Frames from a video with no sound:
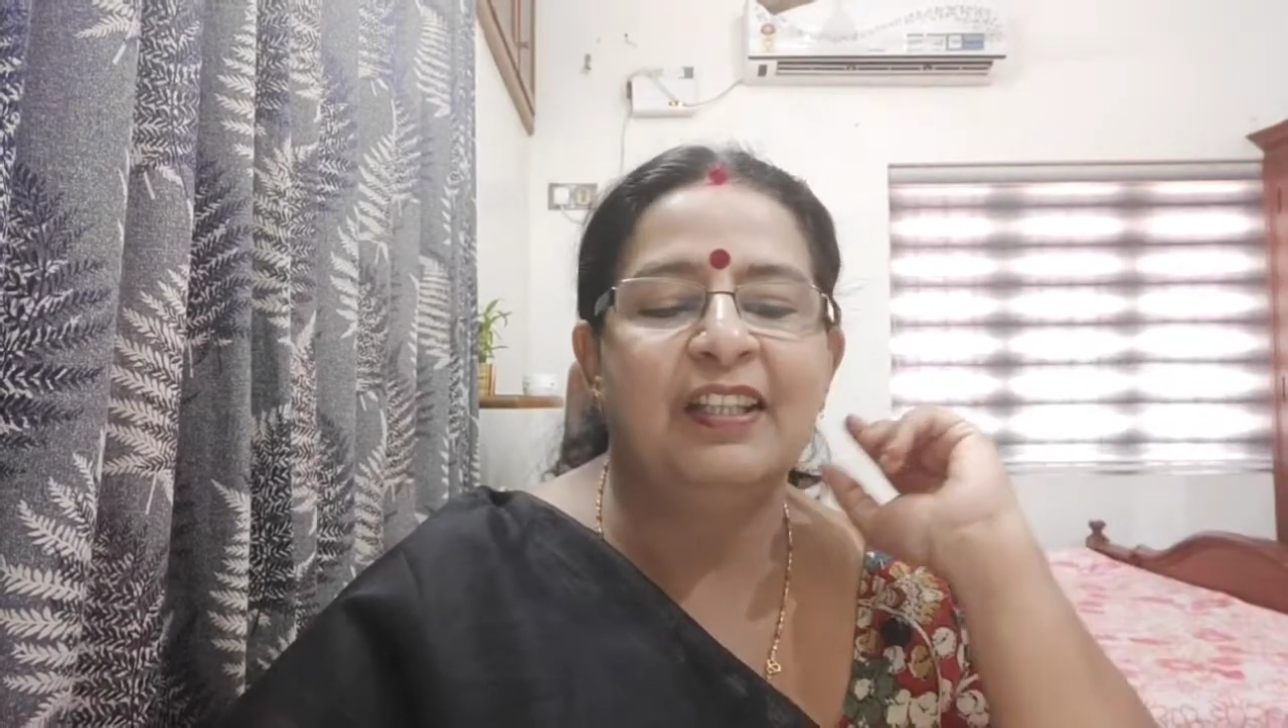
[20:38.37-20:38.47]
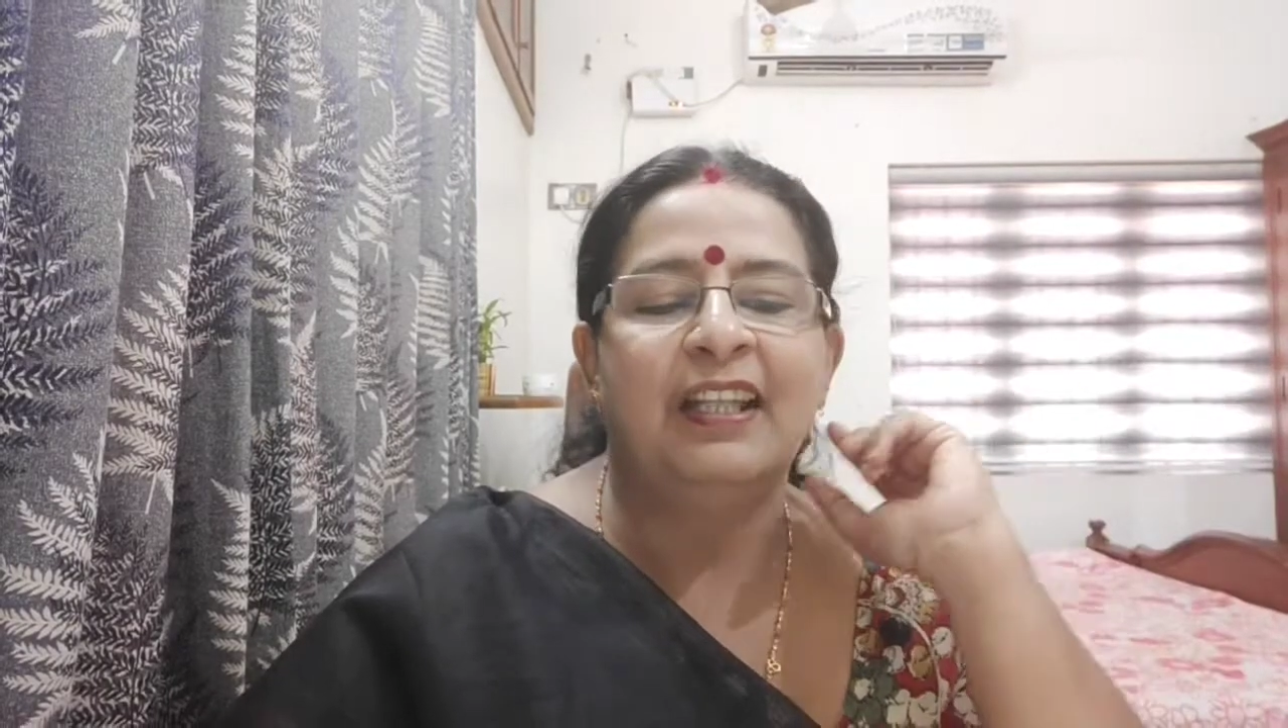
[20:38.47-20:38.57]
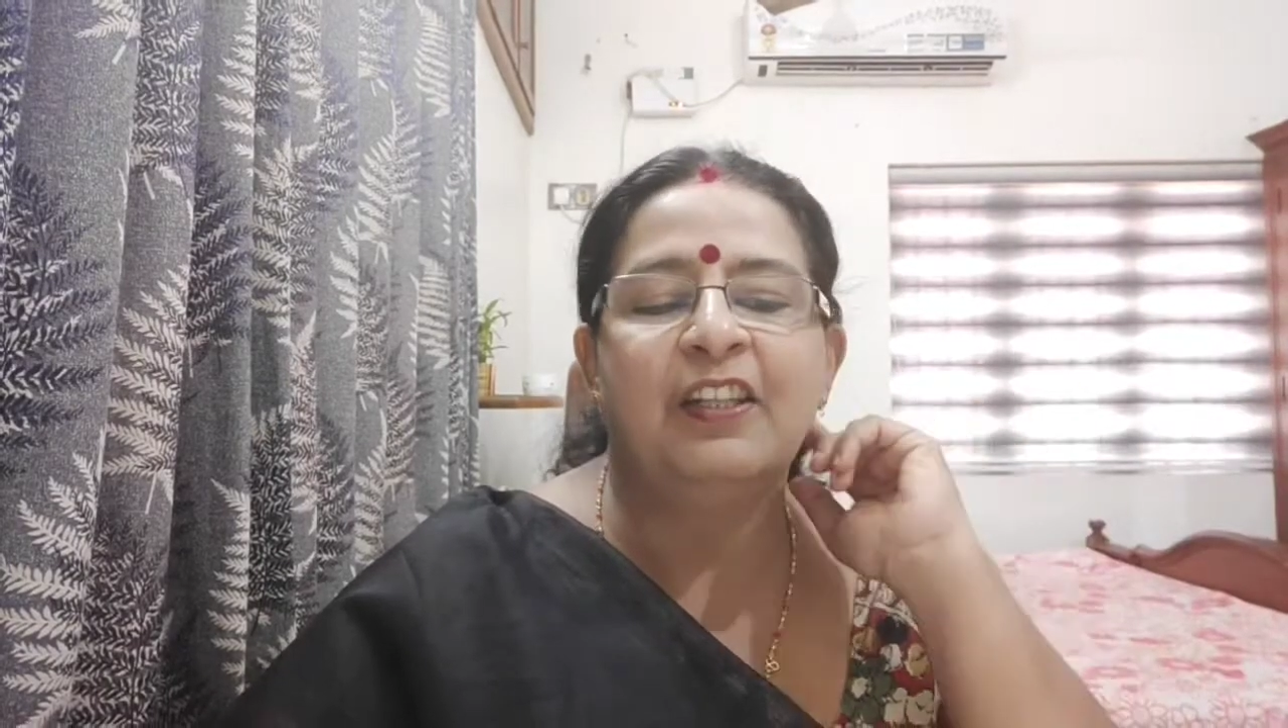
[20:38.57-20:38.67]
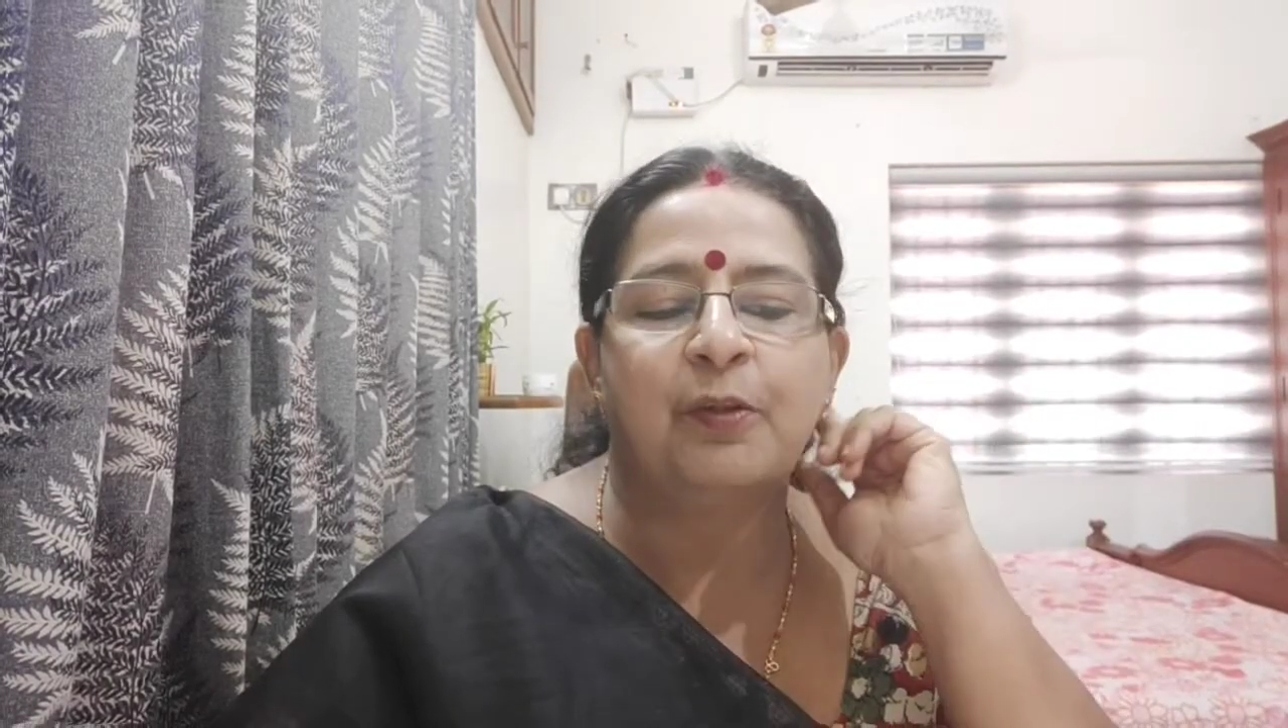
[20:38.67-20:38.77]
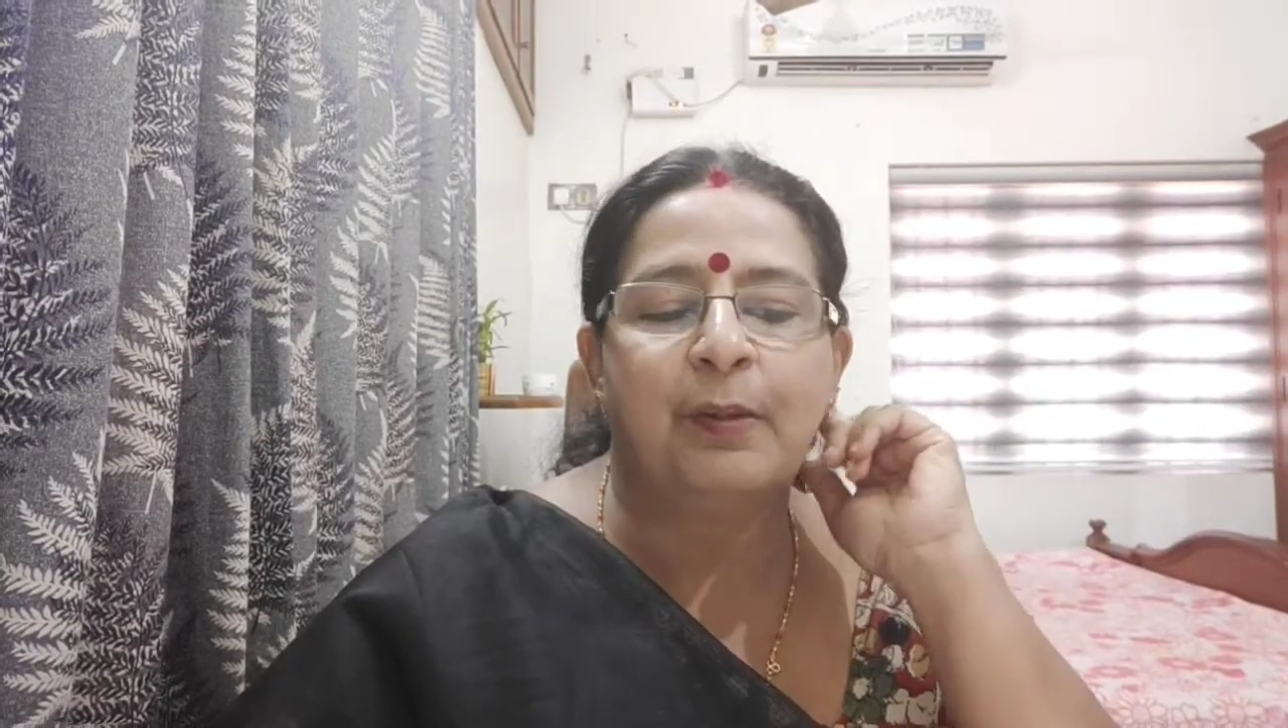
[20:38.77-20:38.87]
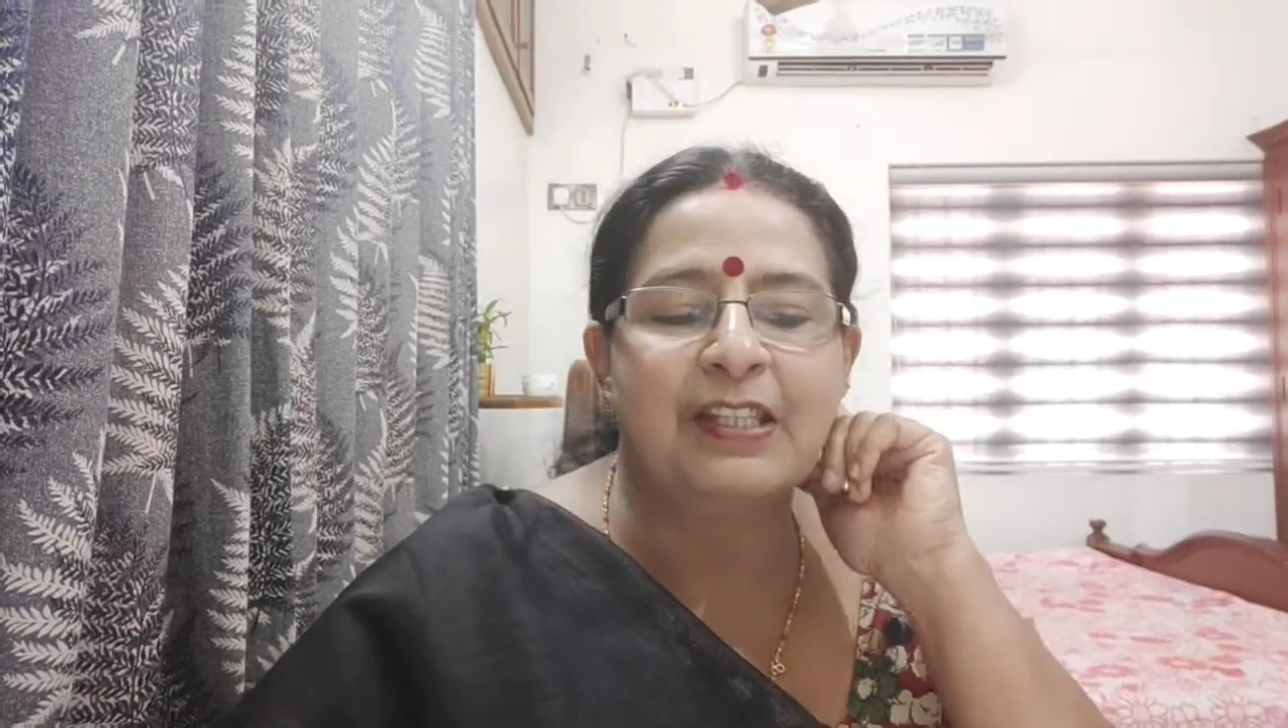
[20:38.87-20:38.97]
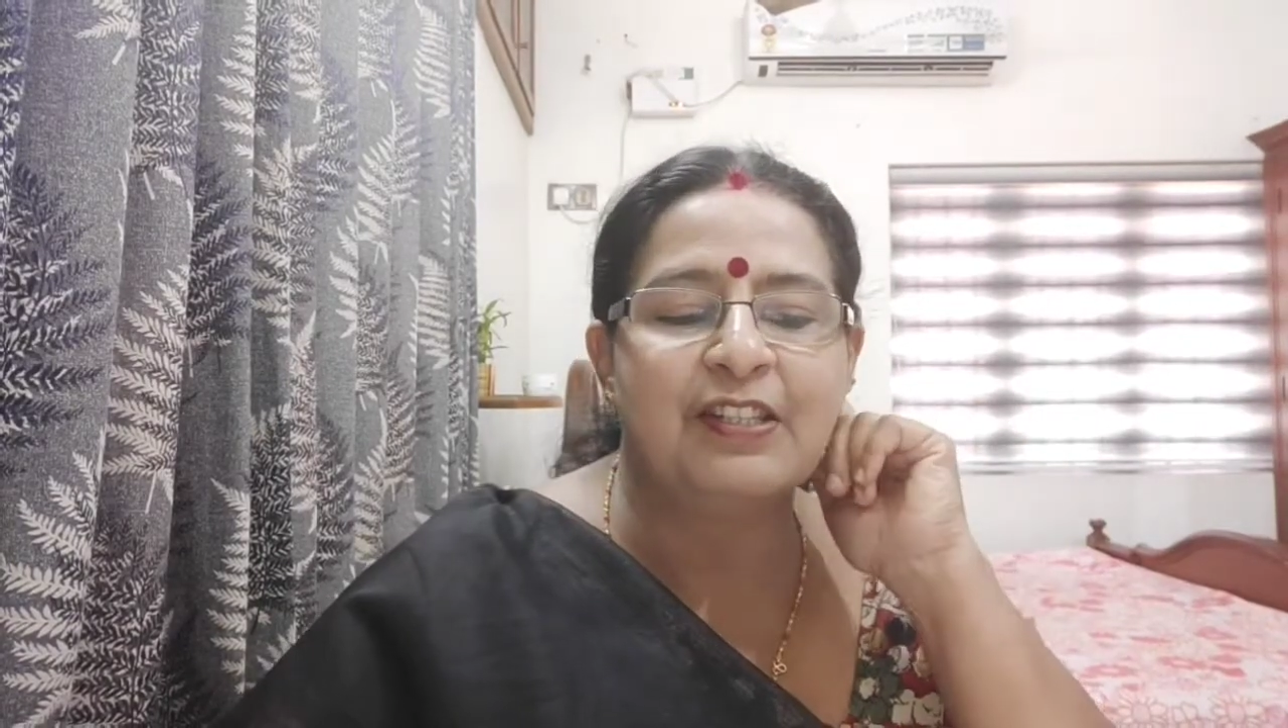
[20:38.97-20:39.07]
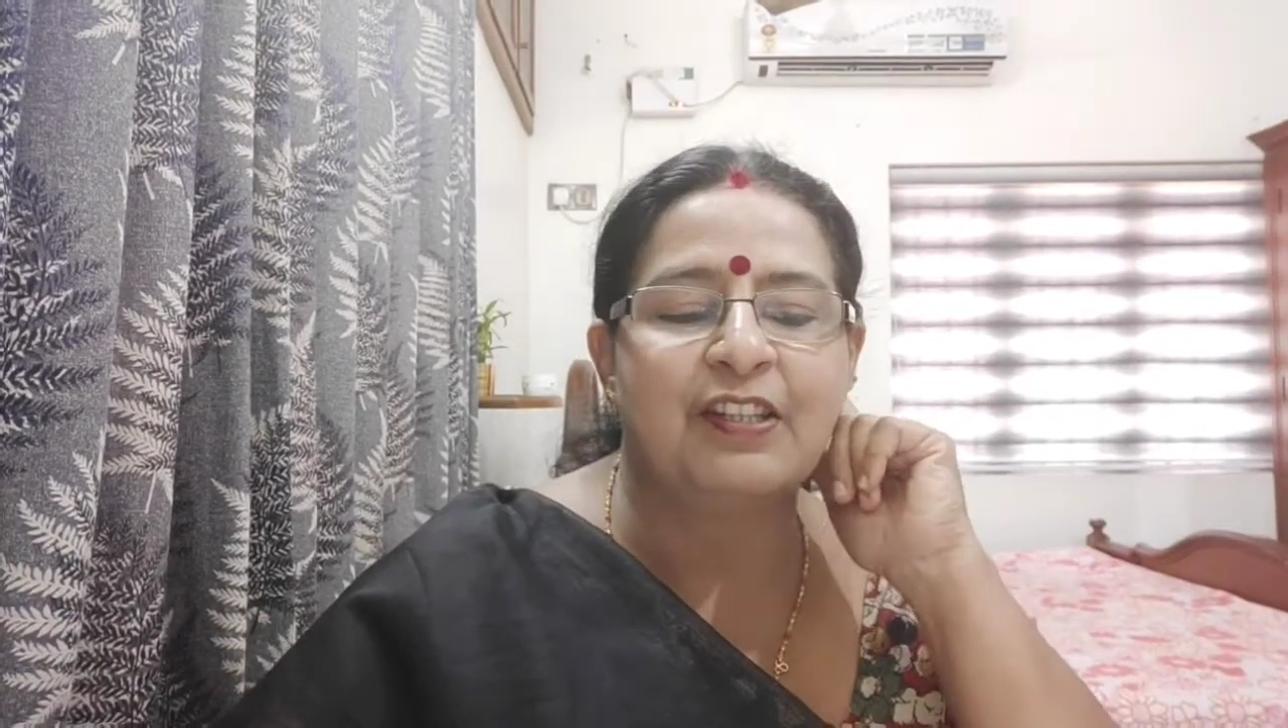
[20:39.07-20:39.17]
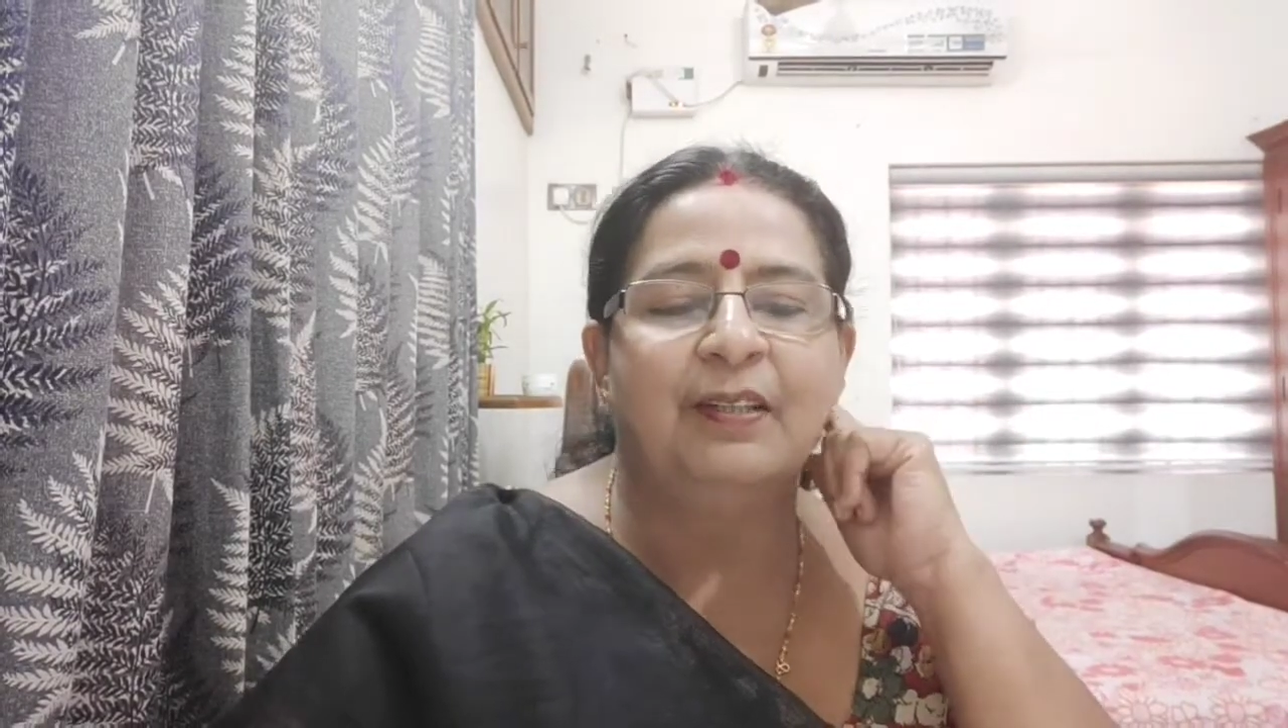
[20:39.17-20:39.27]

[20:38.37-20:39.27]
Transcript: literature.